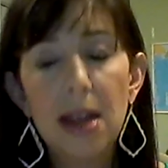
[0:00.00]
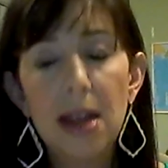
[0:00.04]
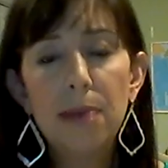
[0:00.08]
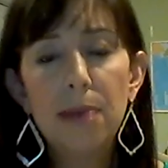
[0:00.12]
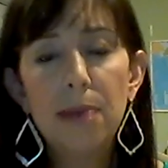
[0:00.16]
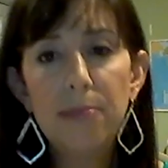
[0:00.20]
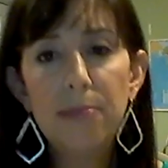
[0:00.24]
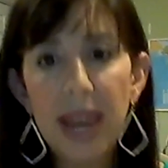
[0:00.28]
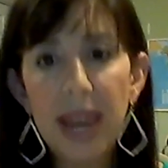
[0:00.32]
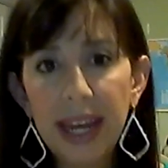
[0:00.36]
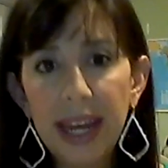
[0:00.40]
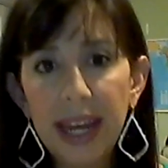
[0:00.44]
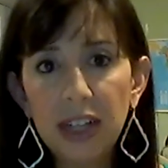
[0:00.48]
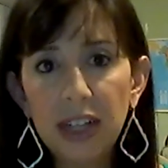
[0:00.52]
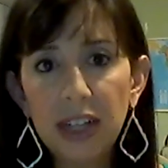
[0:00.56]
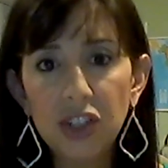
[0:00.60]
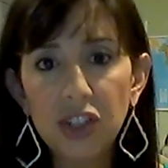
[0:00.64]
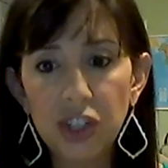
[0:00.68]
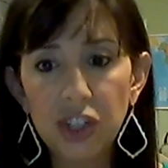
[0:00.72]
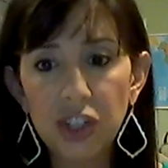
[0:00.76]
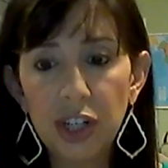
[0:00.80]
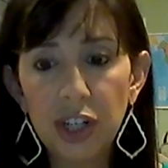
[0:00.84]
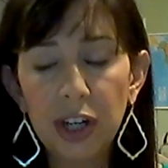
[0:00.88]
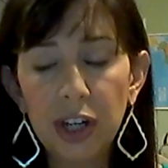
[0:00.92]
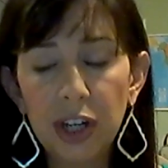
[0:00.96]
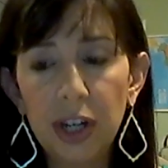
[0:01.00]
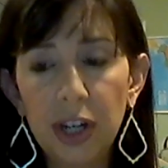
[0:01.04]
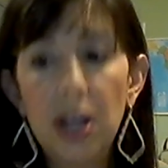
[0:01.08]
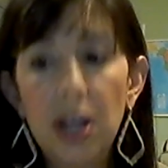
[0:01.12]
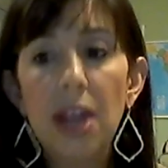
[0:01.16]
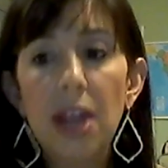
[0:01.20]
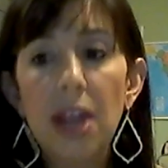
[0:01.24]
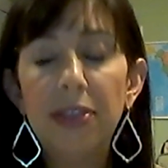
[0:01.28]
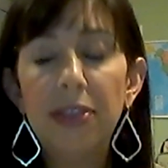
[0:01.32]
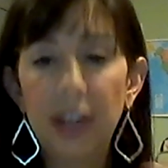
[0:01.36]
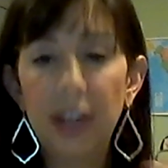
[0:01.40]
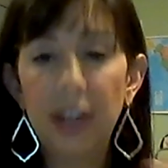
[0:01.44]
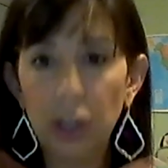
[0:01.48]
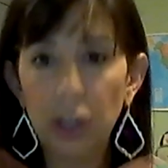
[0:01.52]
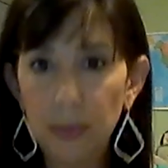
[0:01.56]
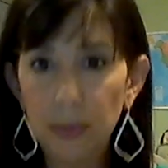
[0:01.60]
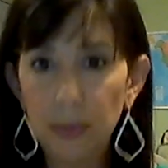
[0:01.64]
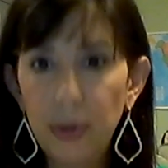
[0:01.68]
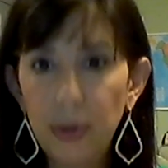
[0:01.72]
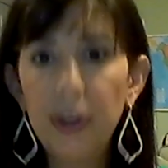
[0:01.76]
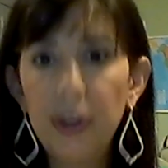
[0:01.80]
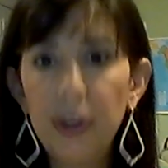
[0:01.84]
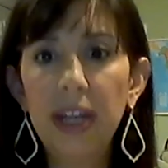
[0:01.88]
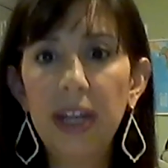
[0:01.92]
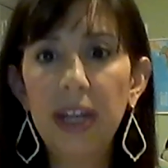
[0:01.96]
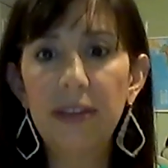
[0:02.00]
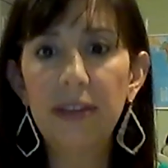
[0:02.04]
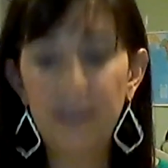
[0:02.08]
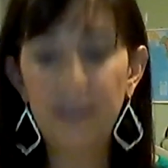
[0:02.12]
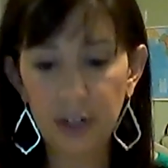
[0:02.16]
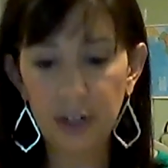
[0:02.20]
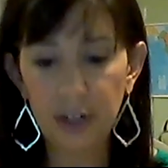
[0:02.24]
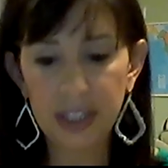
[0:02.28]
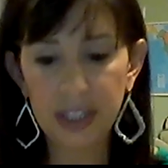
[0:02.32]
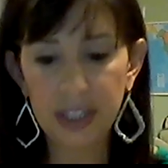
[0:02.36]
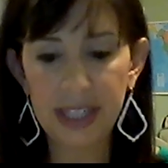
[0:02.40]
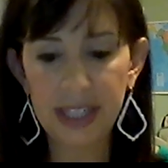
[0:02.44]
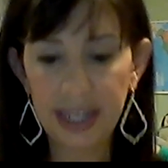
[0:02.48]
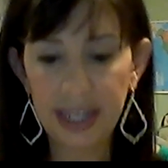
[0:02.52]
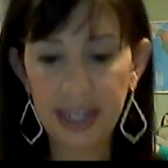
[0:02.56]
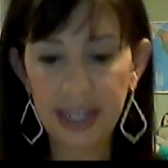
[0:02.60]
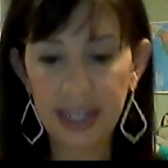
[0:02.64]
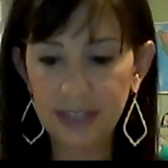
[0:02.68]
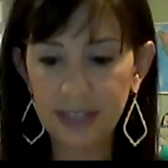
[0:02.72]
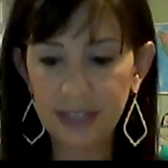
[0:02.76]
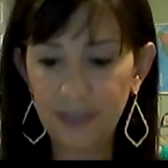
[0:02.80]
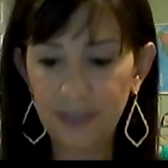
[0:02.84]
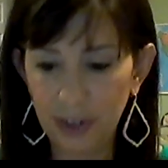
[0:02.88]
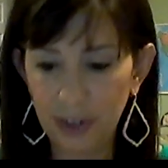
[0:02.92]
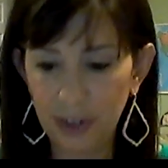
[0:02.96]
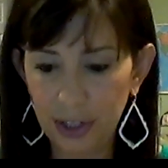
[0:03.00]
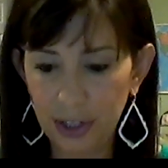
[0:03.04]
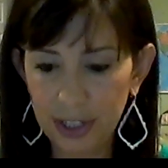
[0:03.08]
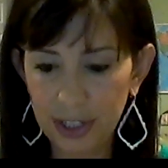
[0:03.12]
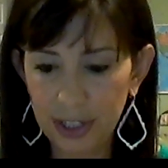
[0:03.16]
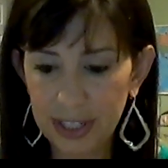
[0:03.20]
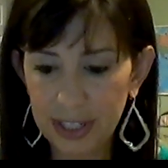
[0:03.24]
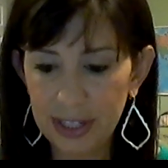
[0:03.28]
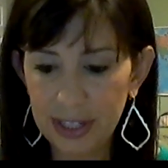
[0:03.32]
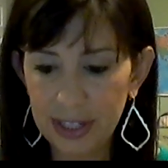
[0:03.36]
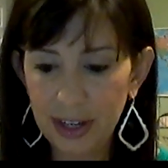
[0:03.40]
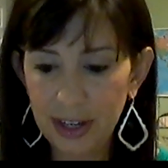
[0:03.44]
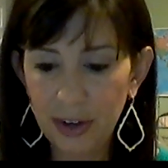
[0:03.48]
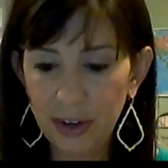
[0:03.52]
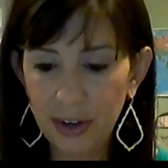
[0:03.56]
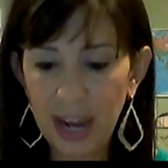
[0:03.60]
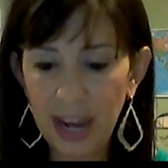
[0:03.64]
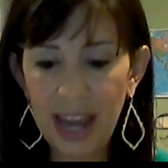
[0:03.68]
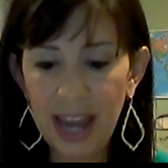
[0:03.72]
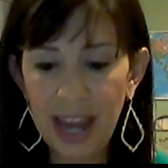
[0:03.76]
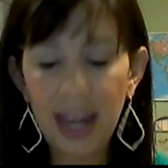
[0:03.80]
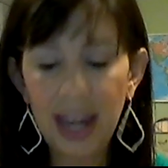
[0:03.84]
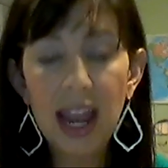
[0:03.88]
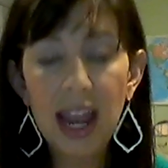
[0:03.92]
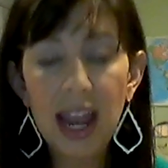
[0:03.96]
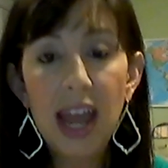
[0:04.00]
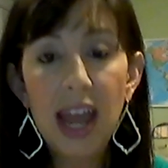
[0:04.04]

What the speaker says: Make sure that you're putting first things first, okay?